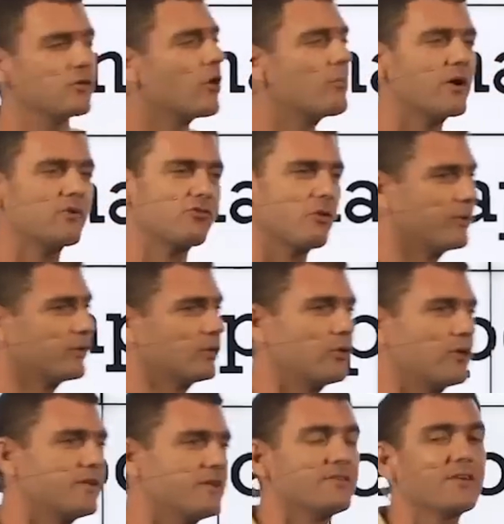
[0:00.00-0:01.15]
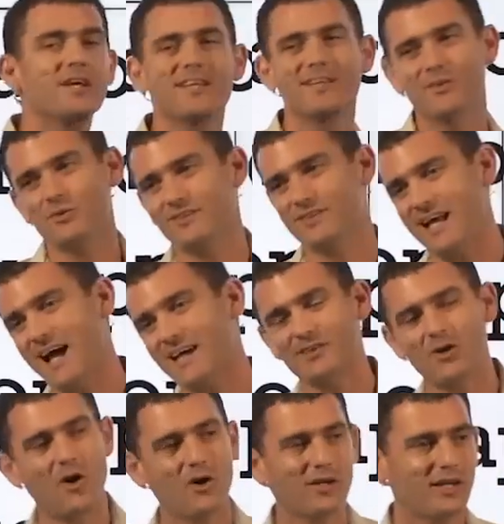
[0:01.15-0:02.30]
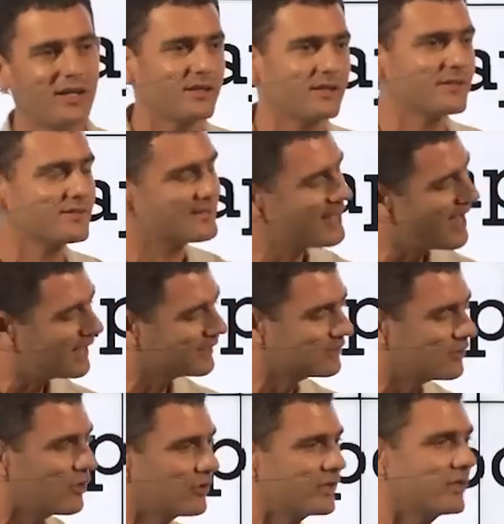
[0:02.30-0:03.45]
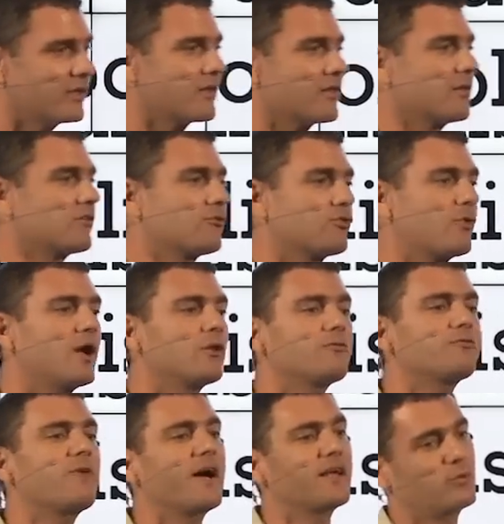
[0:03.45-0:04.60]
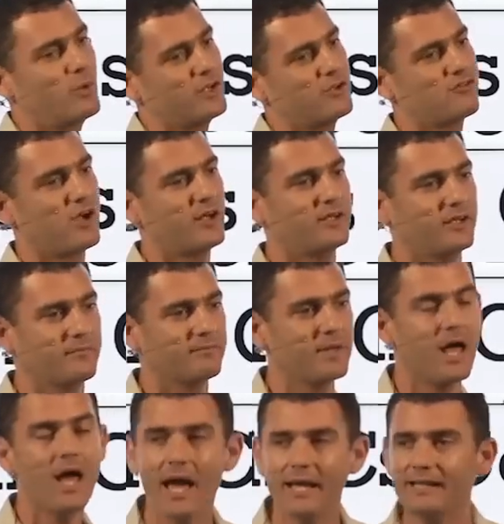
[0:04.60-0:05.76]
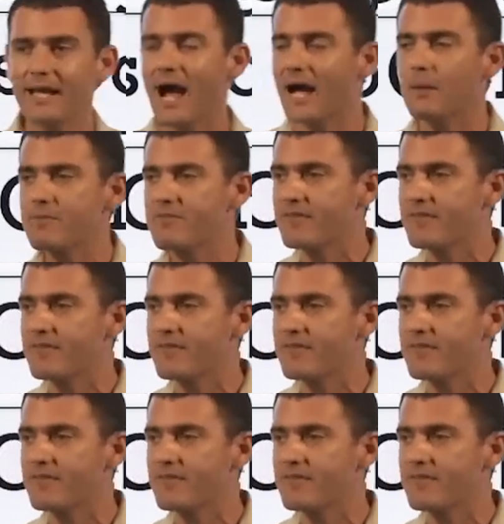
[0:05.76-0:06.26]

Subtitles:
so much opportunities to start talking. Try to find one each other. And the Arabs